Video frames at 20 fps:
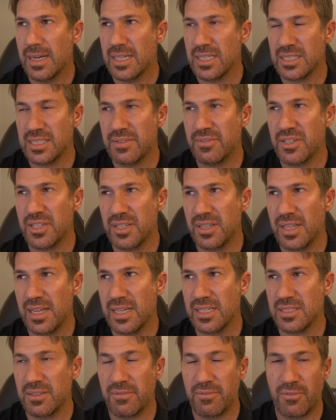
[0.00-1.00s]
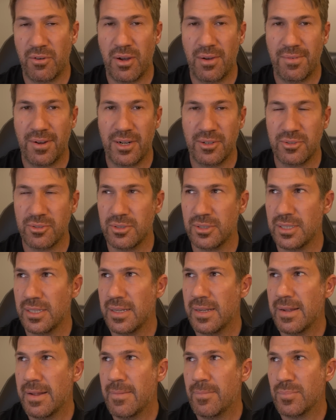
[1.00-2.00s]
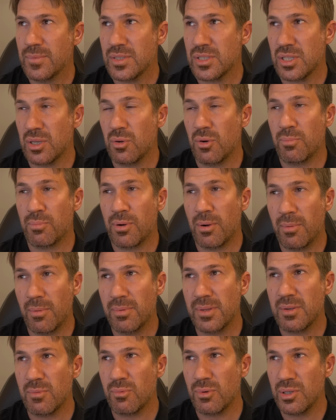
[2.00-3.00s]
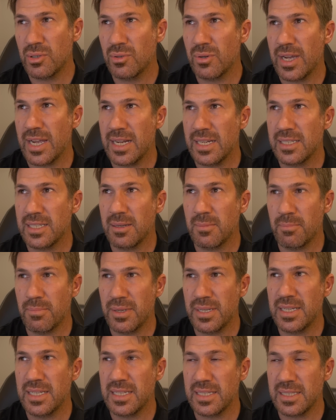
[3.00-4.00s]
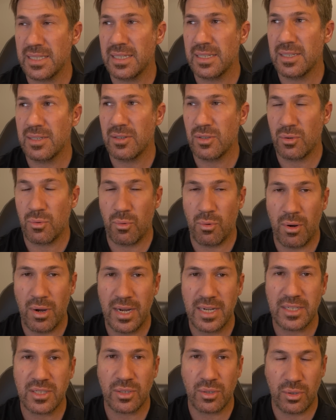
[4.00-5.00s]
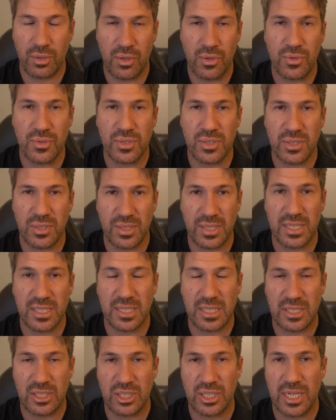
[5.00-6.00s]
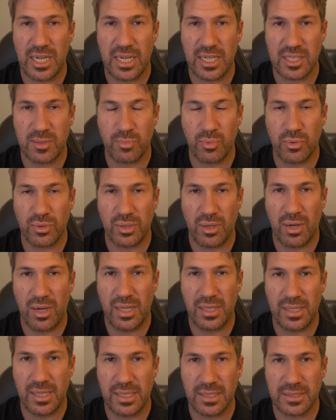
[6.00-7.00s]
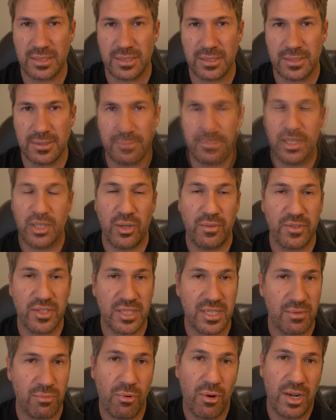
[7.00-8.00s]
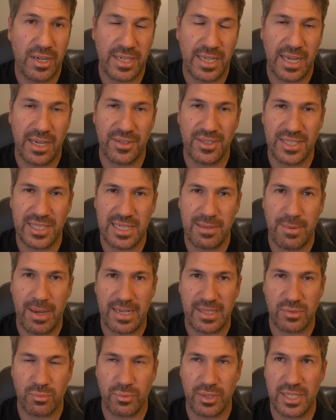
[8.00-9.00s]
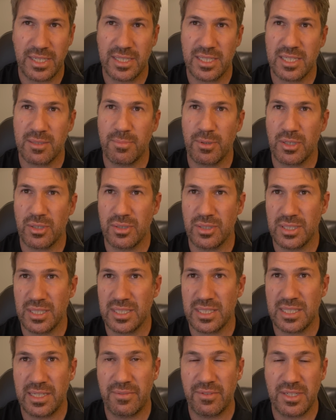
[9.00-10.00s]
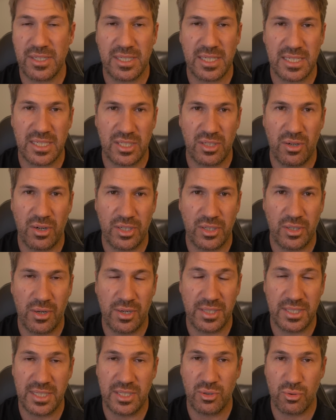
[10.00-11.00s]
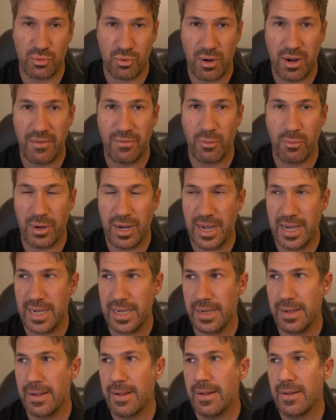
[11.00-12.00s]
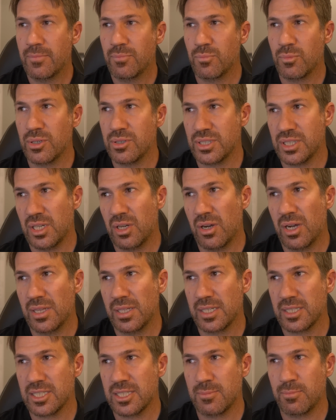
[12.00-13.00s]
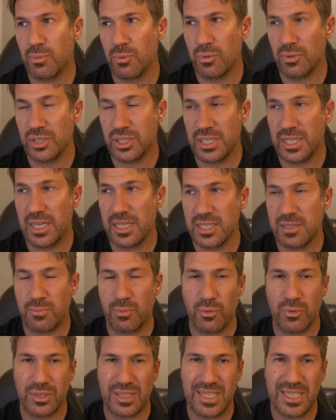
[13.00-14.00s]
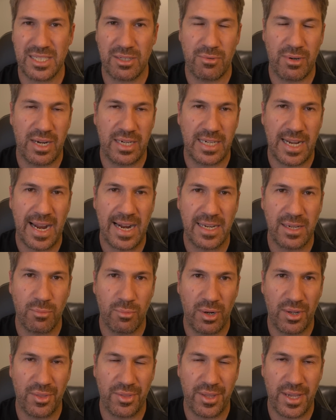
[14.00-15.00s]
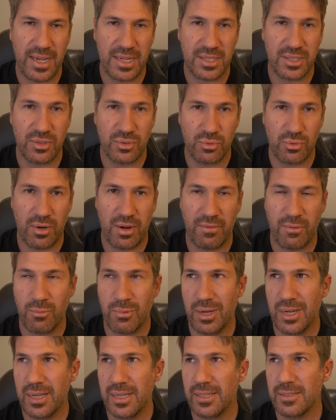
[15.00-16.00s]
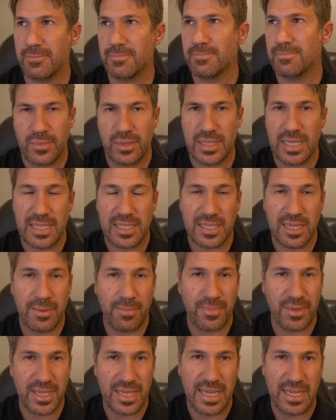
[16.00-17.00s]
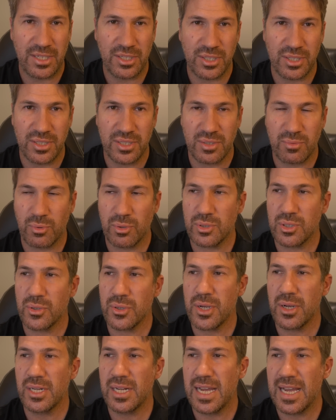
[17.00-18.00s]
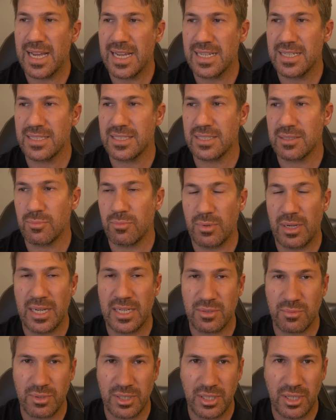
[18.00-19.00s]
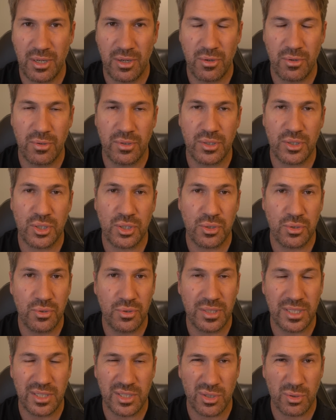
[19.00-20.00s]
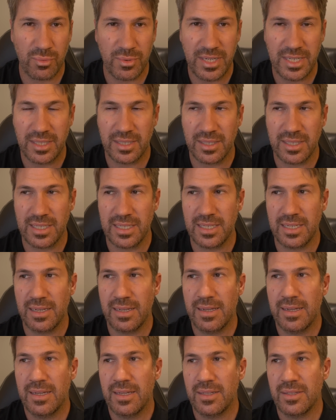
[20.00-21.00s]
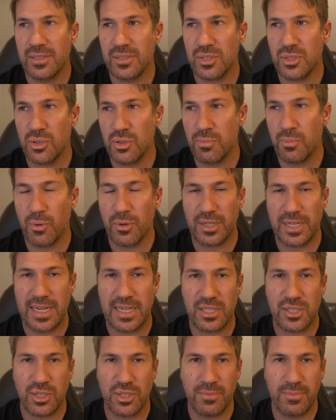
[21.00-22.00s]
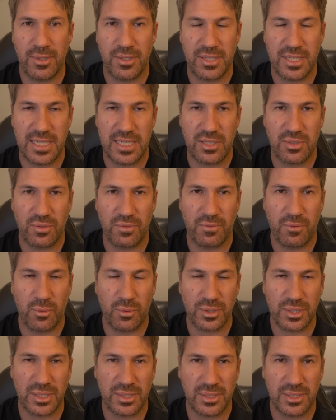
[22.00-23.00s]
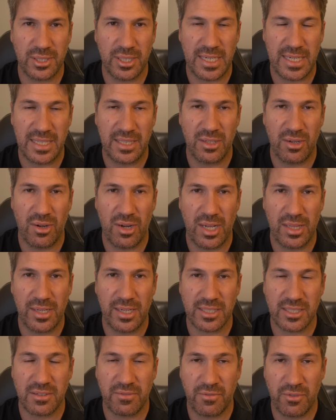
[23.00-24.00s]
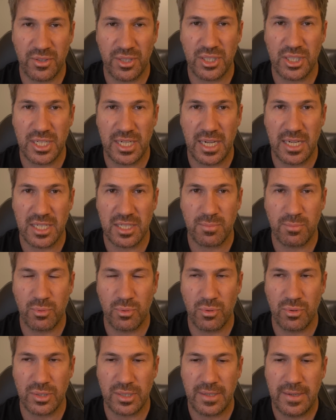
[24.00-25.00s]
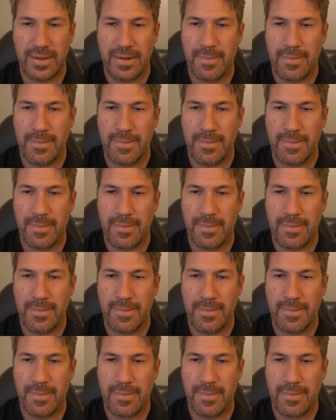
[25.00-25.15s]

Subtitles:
70,500. So it probably will end up being quite close to this GR Sport HiLux. But obviously right now the D-Max wins because it's 76,990 drive away, whereas the HiLux Sport GR Sport is around 81,000 drive away. Next up, the engines. Well, Toyota has, as we know, tuned and tweaked the 2.8 turbo diesel 4-cylinder in the HiLux for the GR Sport.